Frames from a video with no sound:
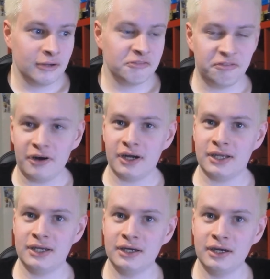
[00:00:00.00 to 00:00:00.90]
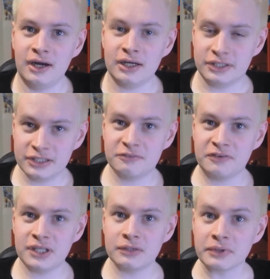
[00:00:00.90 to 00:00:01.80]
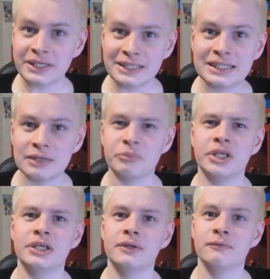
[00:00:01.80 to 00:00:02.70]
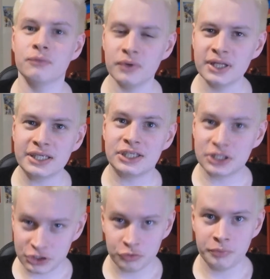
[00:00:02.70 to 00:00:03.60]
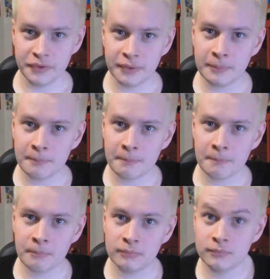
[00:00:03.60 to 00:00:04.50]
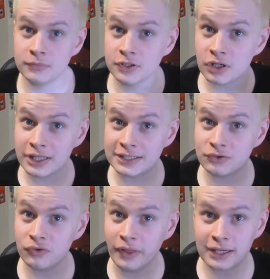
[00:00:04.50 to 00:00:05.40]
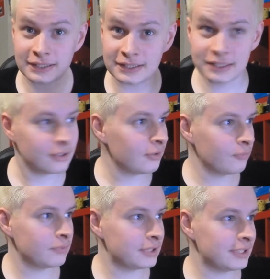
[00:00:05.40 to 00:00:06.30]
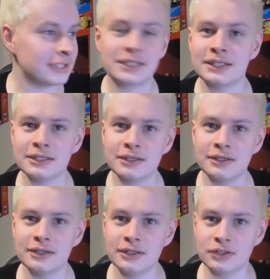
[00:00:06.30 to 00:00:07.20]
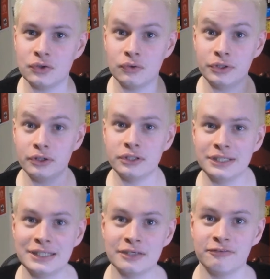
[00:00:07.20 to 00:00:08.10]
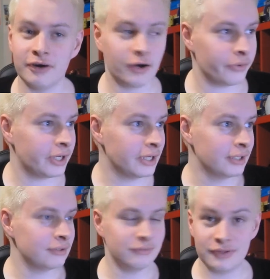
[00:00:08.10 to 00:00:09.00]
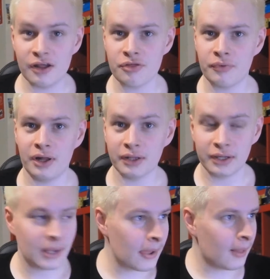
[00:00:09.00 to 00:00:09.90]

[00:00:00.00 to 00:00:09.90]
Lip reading: fuck, I just feel like reading something really stupid. So let's do that, with this. It's called Yoshi Safari Death Rally.